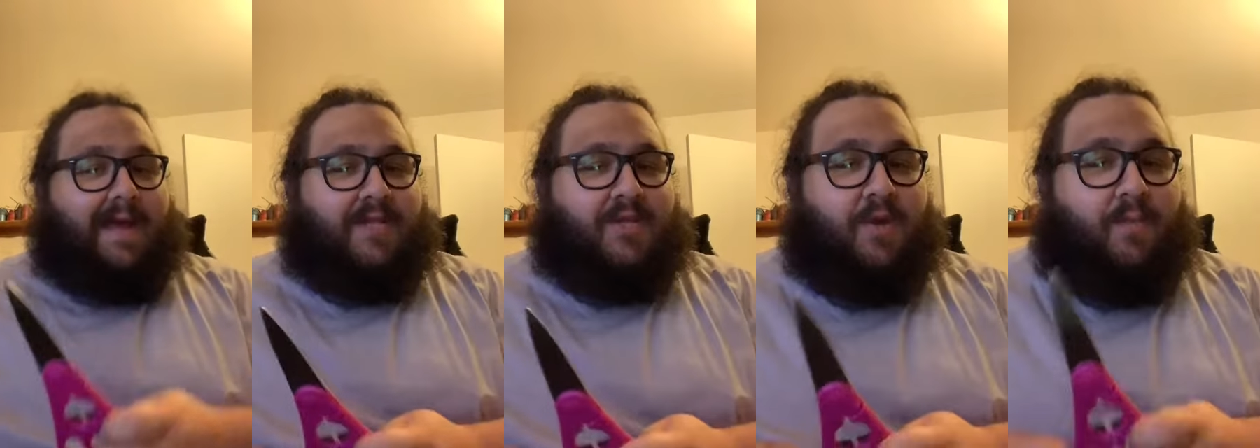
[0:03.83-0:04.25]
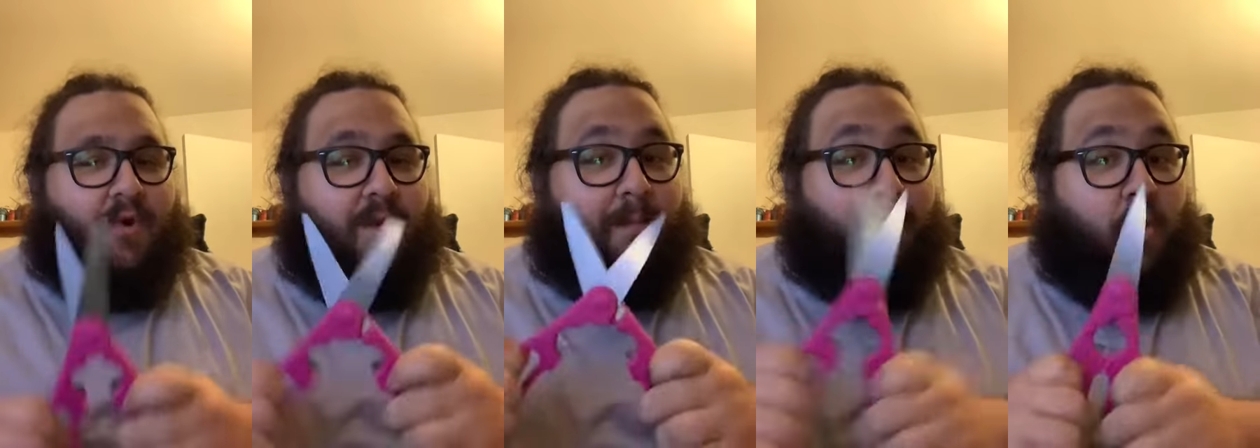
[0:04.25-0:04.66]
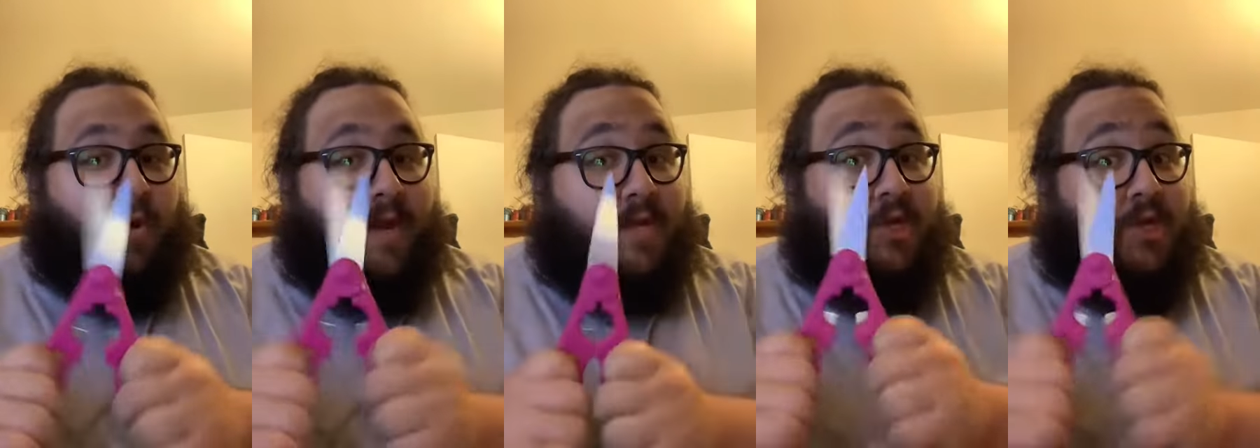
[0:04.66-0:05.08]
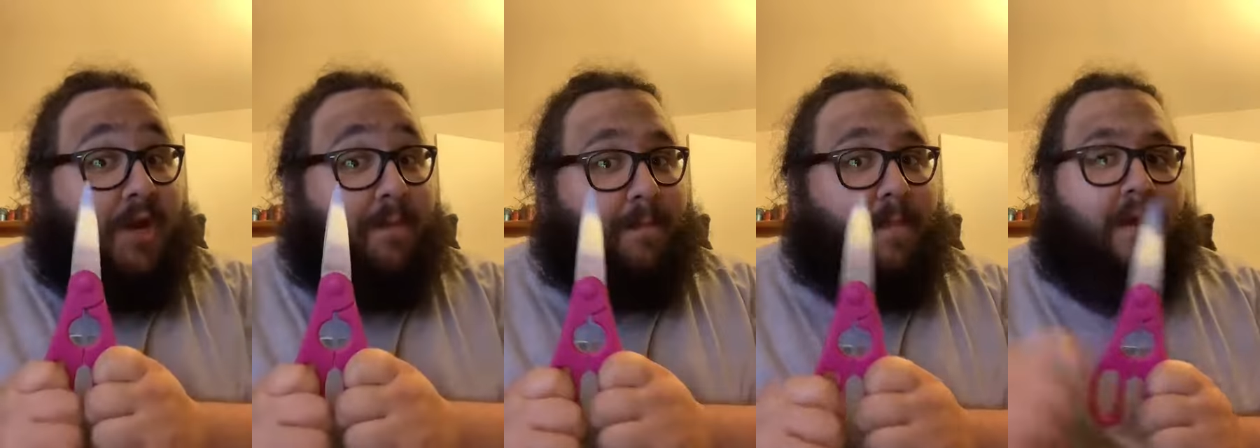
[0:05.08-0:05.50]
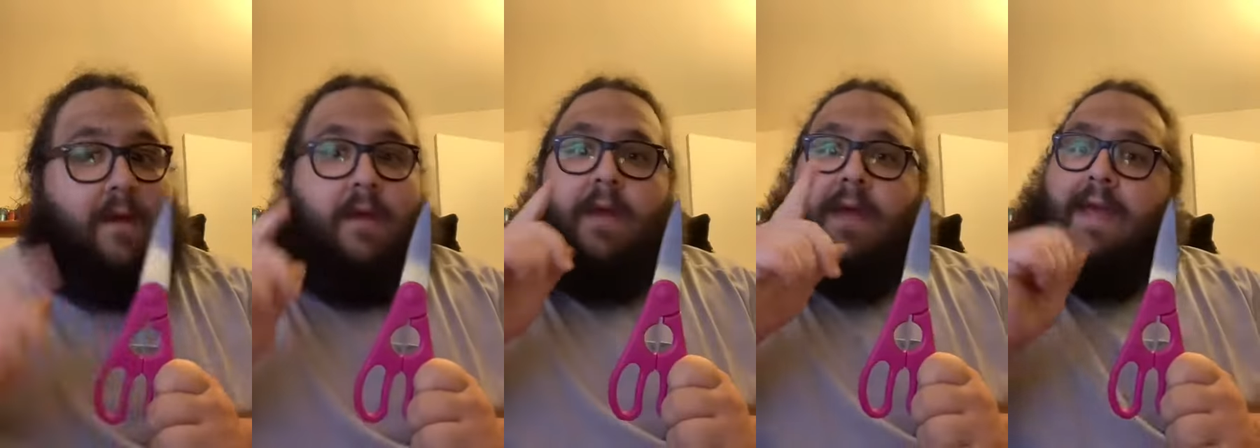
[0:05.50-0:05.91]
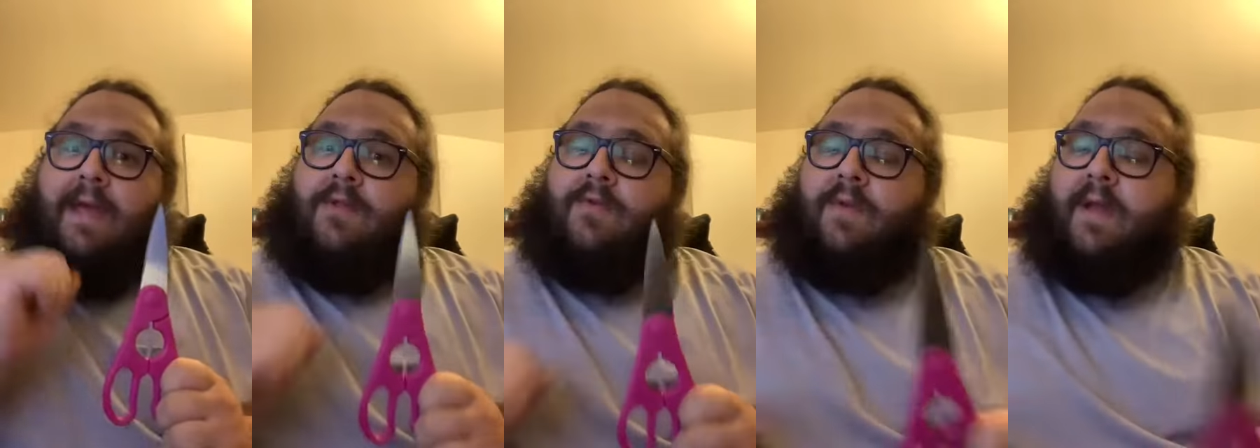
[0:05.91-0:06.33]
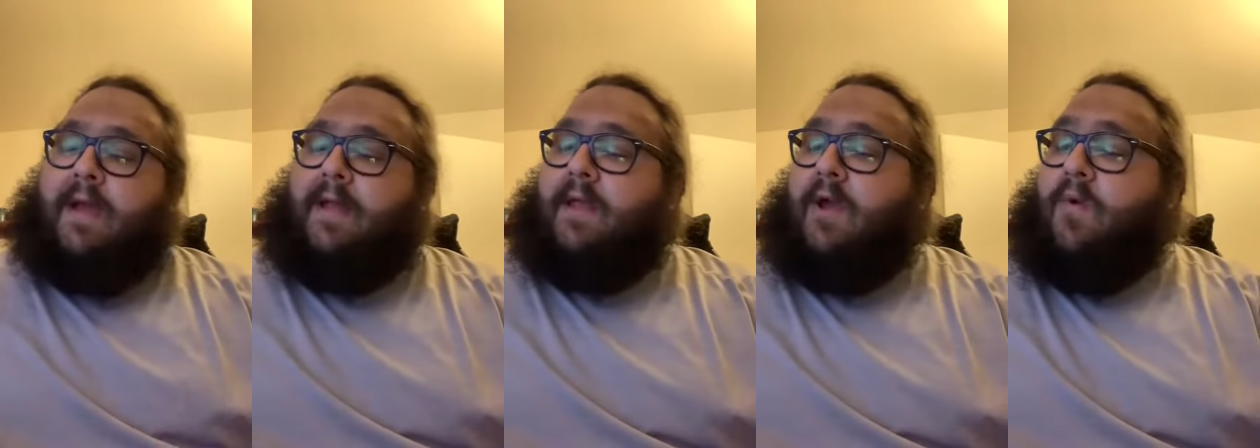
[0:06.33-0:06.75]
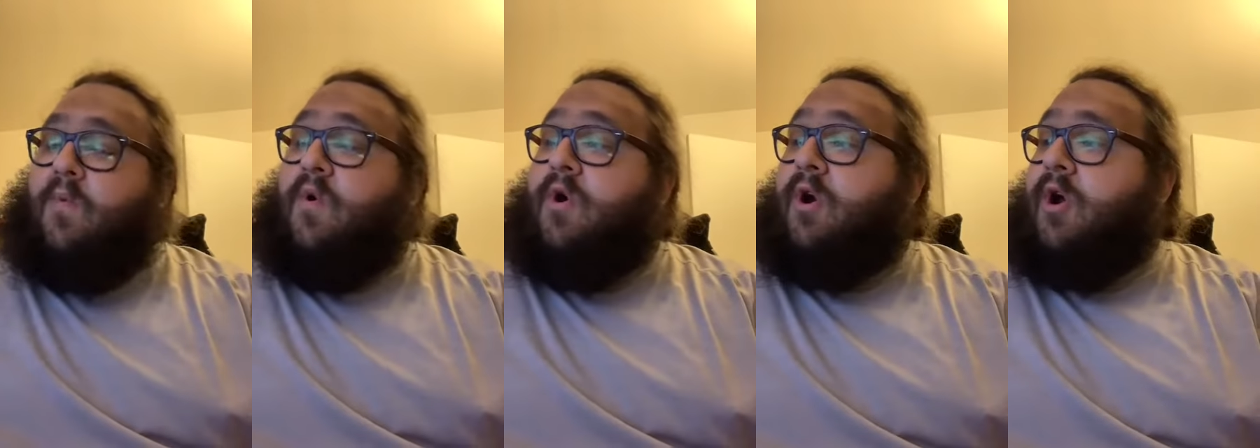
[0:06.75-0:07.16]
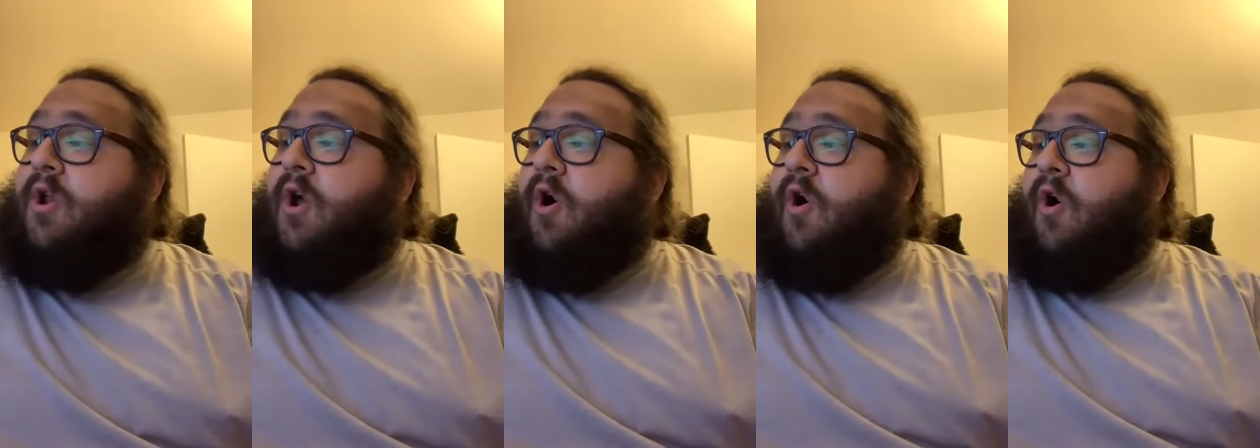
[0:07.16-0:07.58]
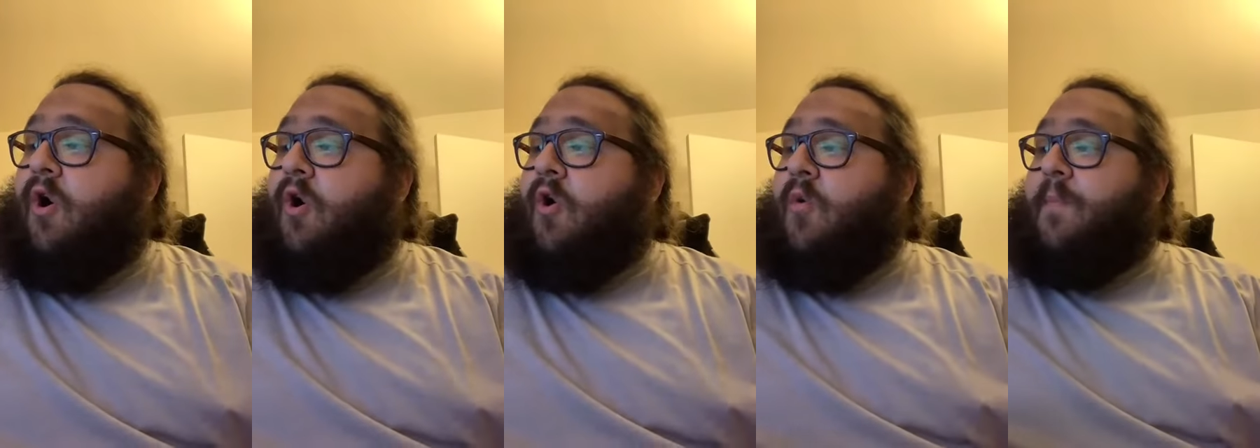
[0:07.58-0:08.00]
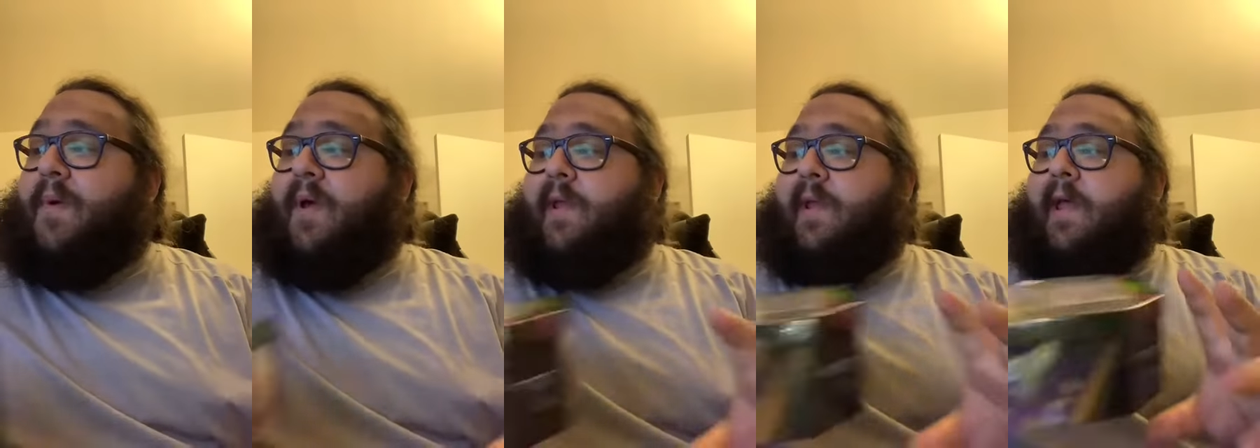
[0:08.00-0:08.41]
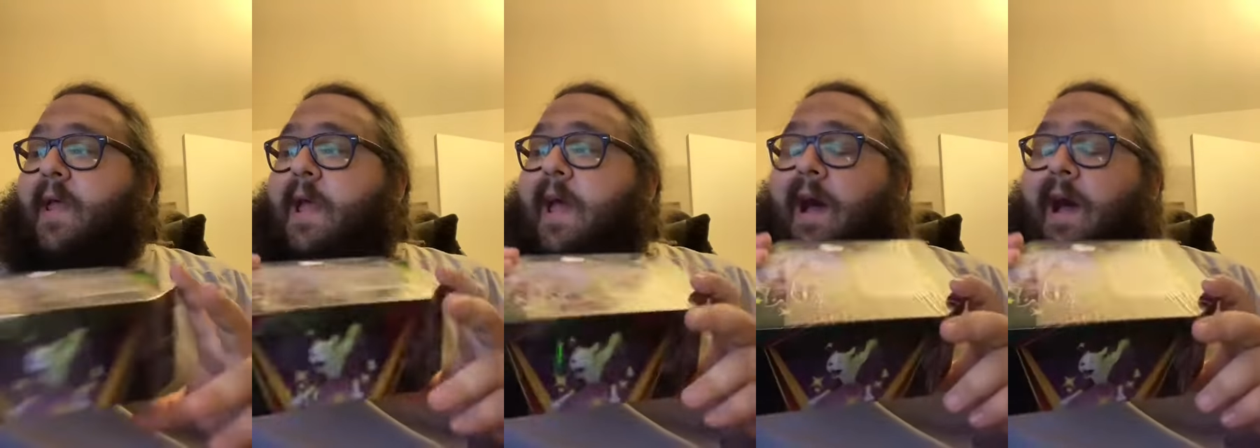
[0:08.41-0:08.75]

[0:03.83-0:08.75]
It's your boy PokeChup, and tonight we're gonna open